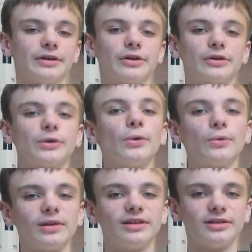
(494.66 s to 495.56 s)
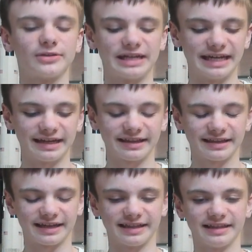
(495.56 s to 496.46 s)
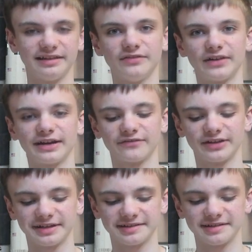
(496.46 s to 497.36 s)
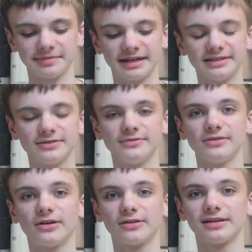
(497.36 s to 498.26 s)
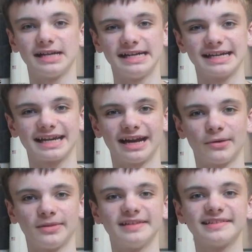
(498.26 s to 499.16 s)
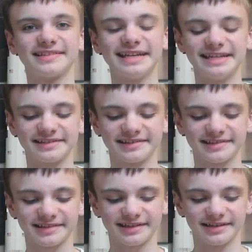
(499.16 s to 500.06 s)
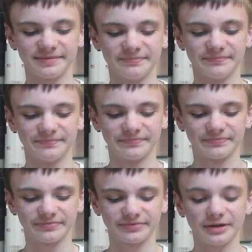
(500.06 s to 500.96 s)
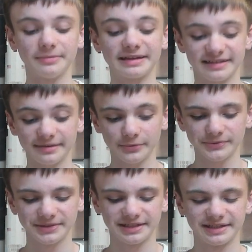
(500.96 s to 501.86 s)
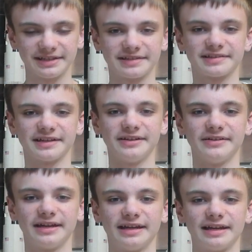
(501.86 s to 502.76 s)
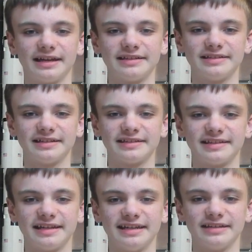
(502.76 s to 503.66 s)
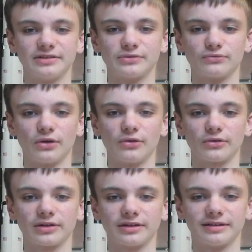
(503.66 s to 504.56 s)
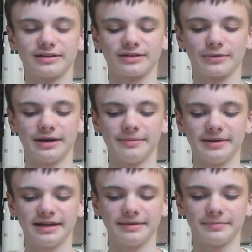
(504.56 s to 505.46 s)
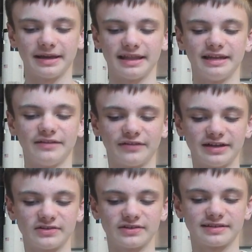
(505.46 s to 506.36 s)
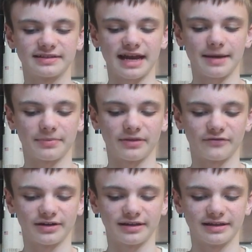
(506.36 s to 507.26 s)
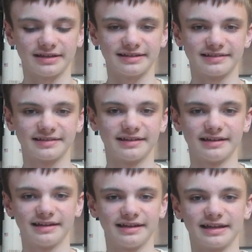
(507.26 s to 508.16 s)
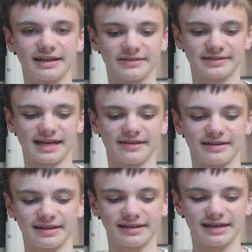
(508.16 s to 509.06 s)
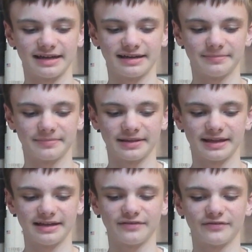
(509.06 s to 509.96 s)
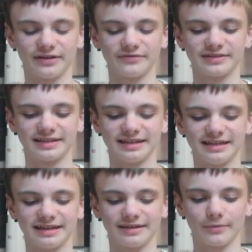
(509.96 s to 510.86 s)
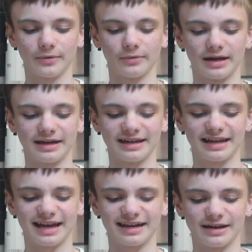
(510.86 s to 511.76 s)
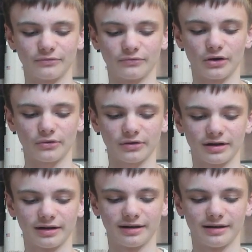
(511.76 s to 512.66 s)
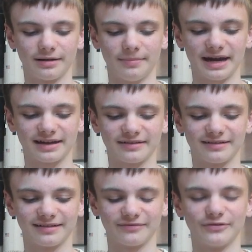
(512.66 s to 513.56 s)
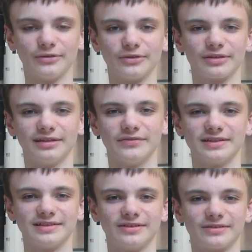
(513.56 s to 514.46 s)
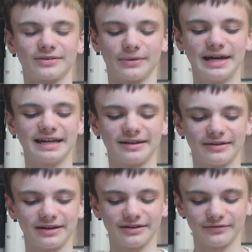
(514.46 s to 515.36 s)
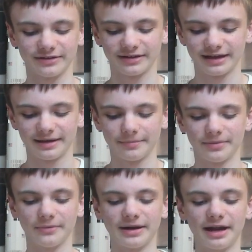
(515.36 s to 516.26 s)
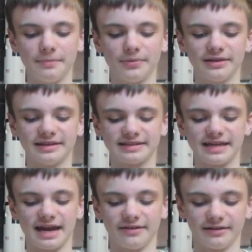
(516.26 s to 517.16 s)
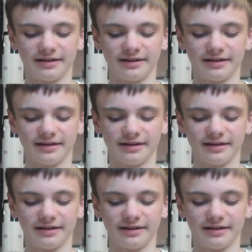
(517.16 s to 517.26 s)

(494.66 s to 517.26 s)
cooler looking than the Fang Fighter, but I do not like how this sits on my table. So as you can see, it does rock quite a bit, and then if I just tap the front of this, it goes down like that. But then if obviously it can like rock back and forth if it's not quite going over. But when I put this down,